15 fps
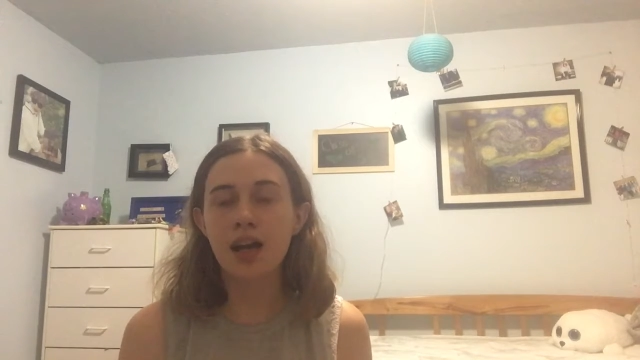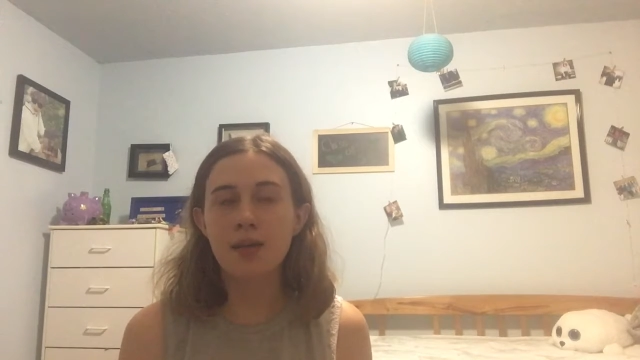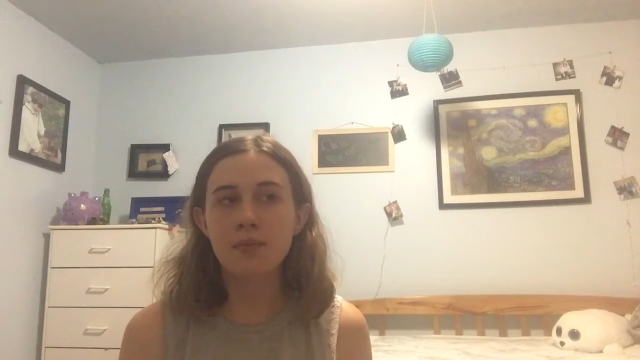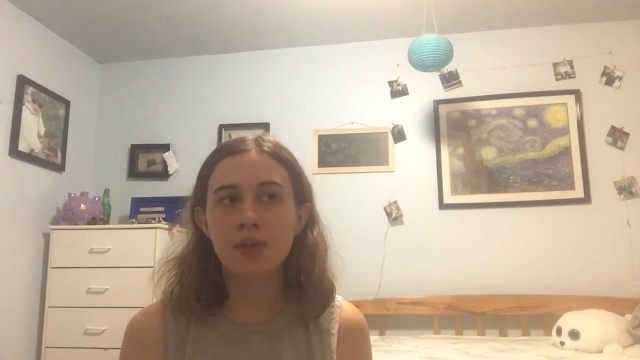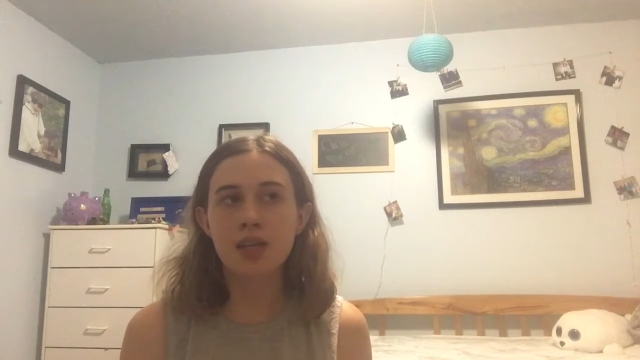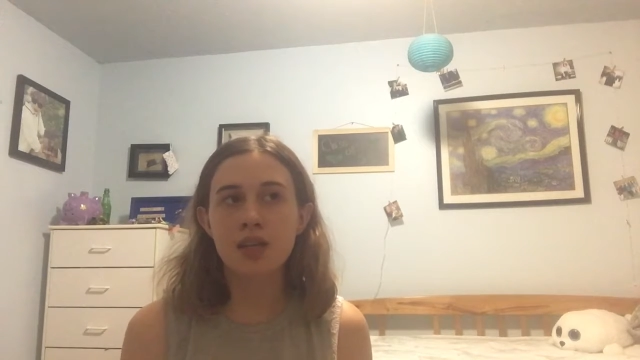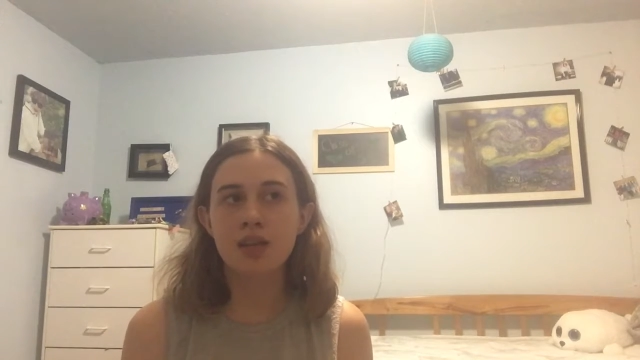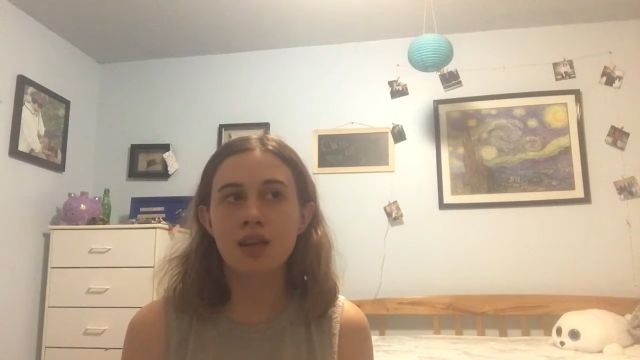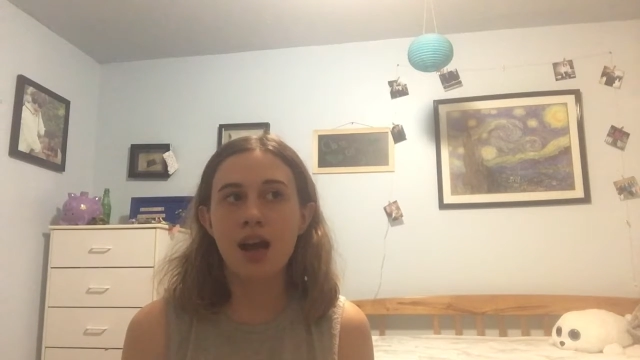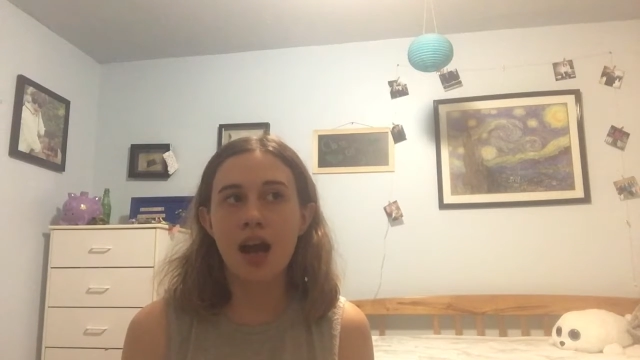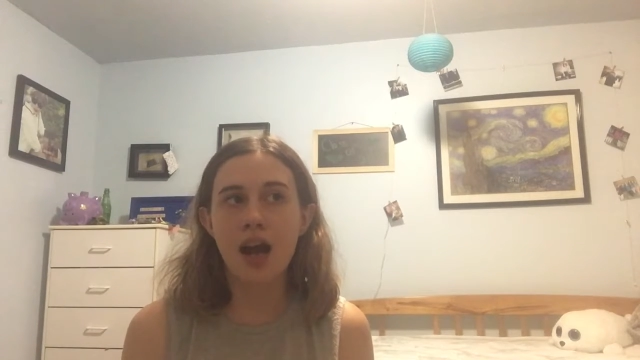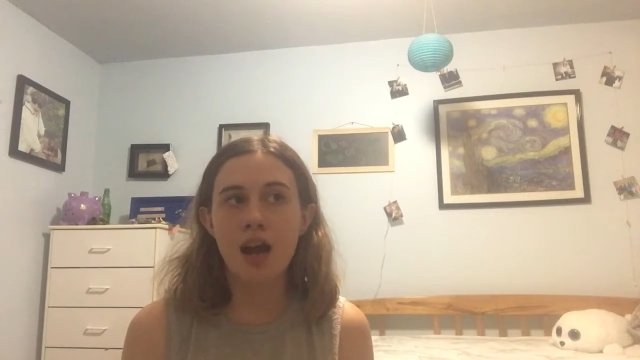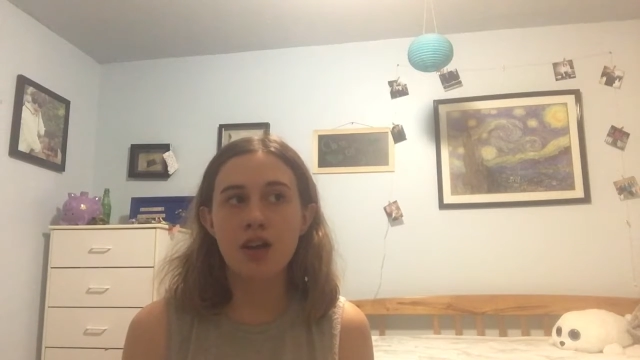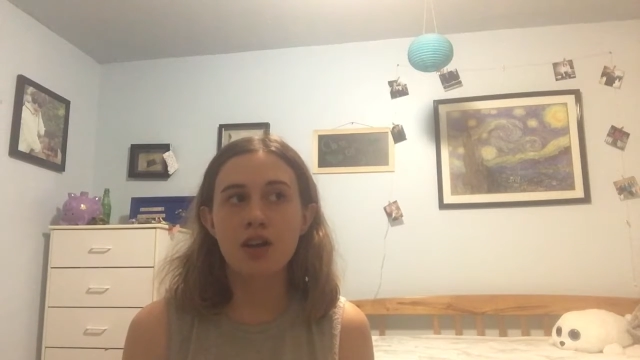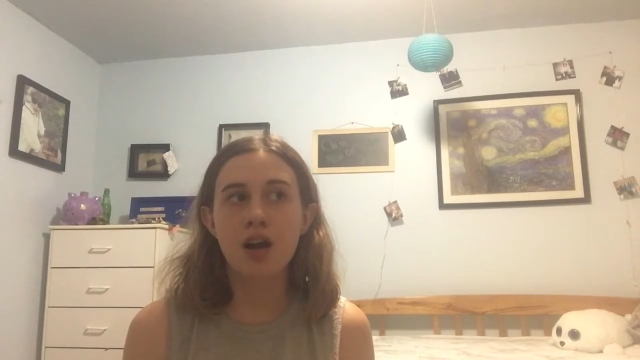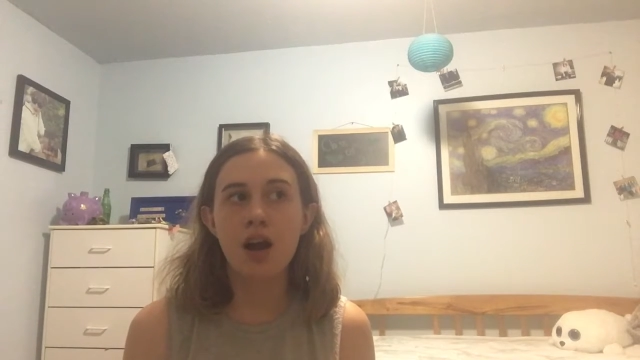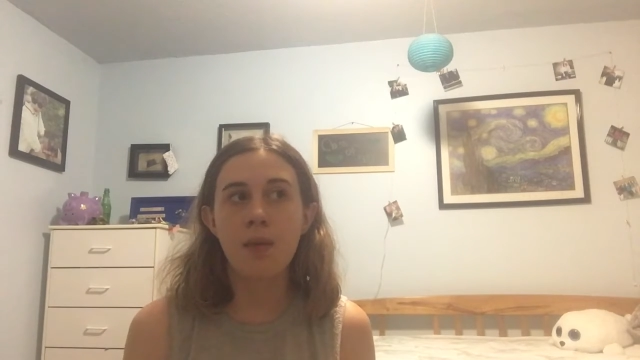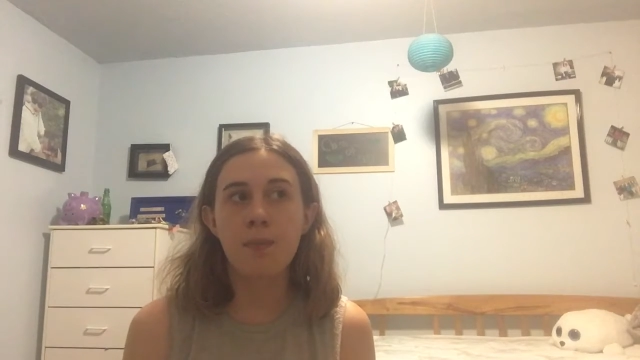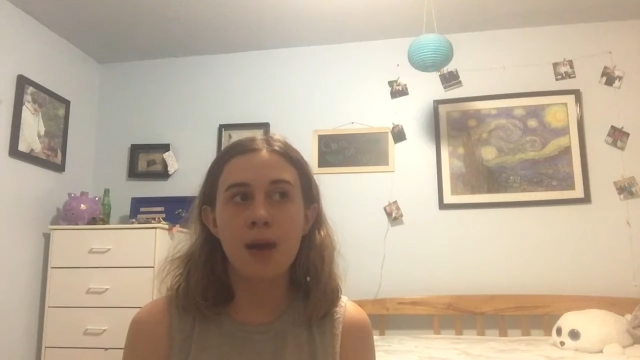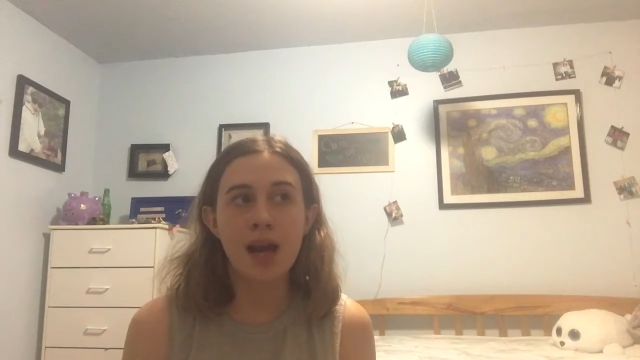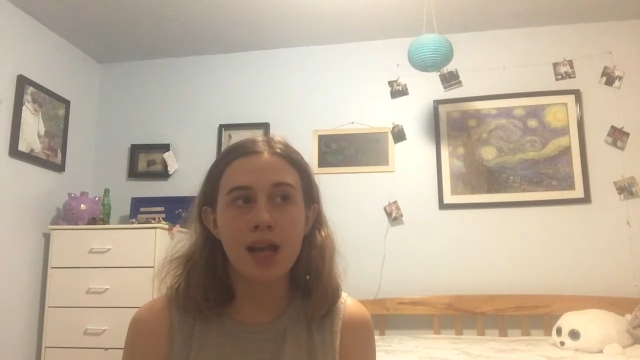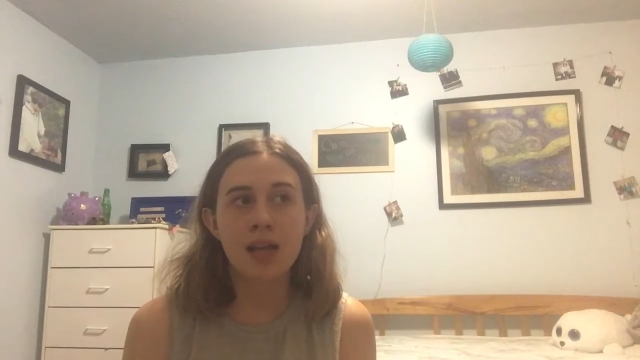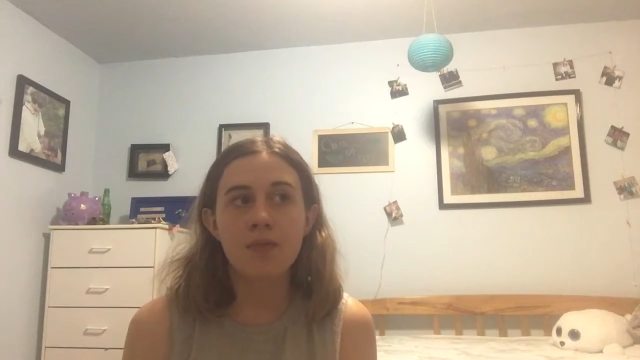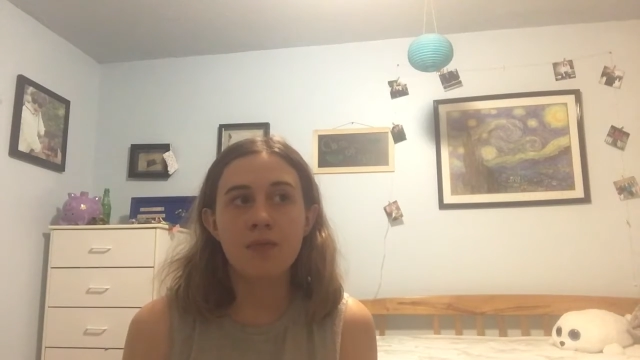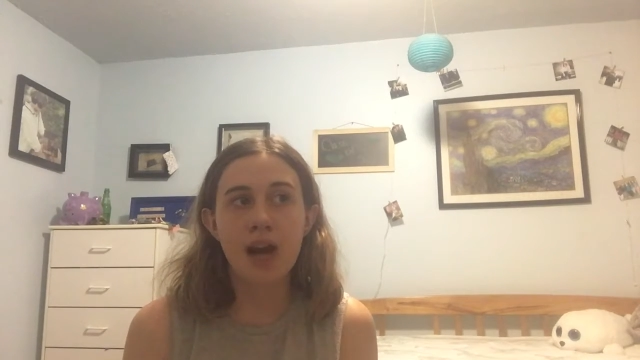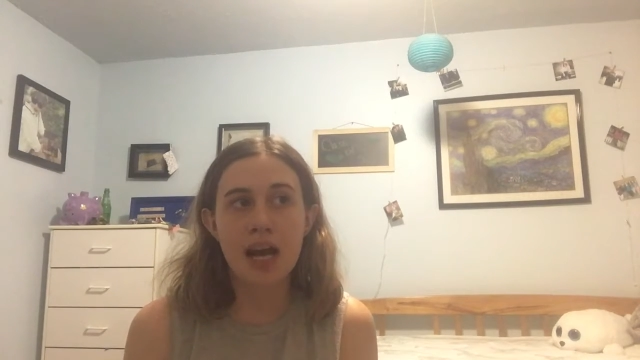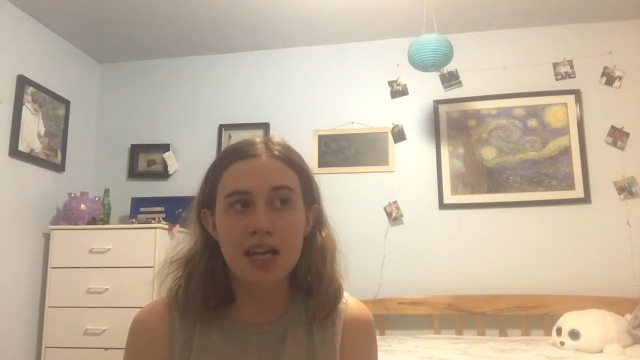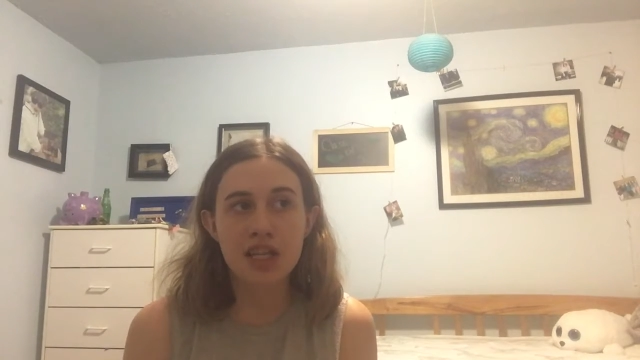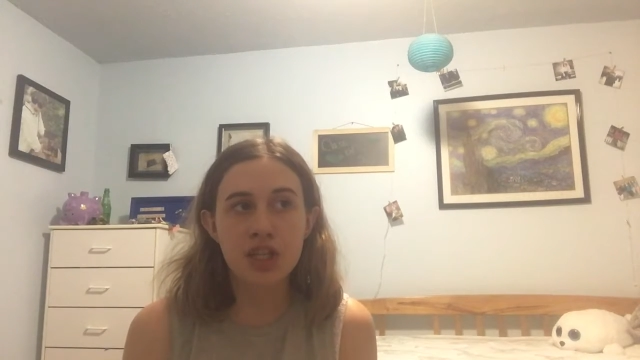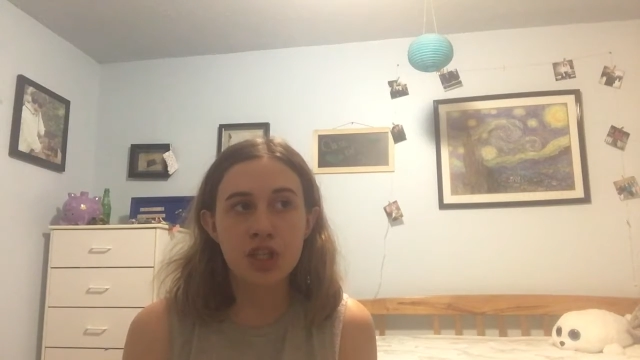I mean, my
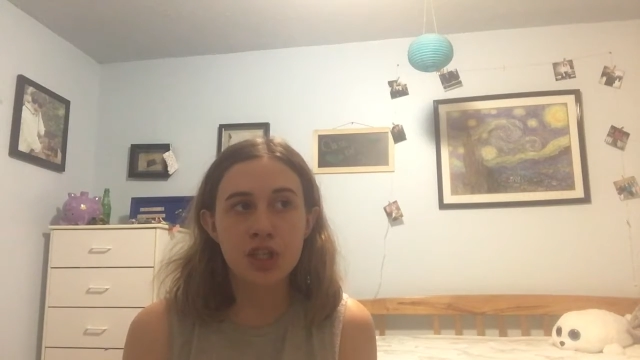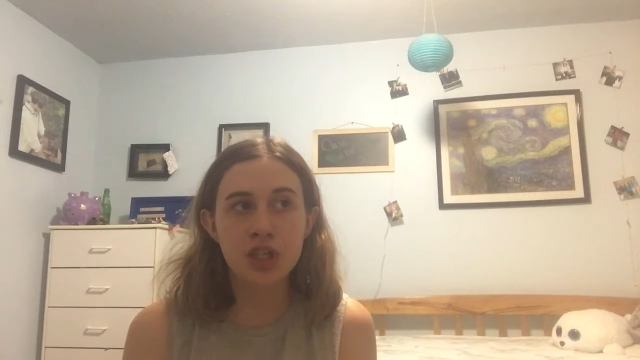advice,